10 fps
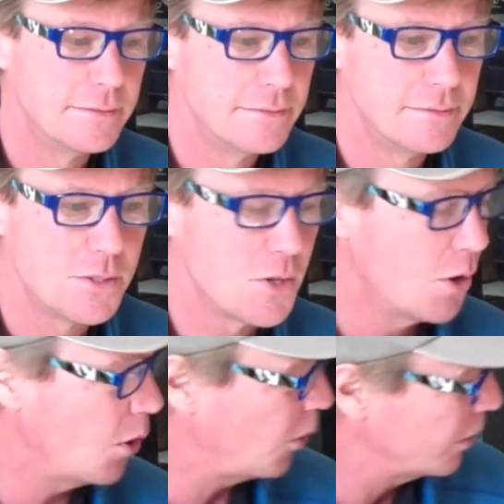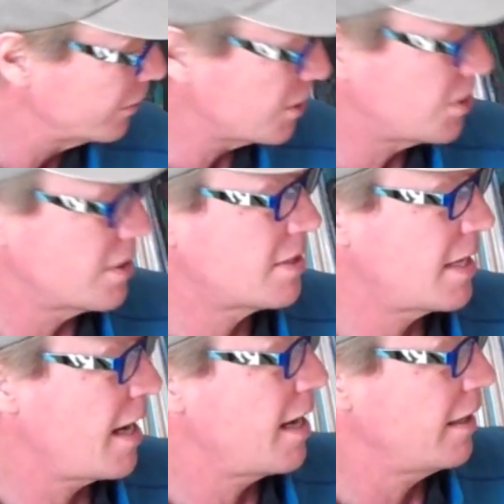So let's just
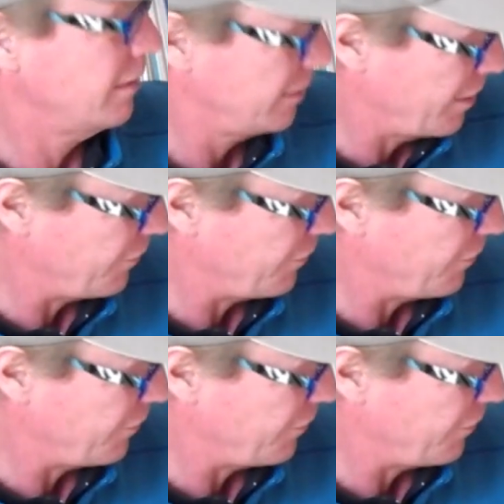say if you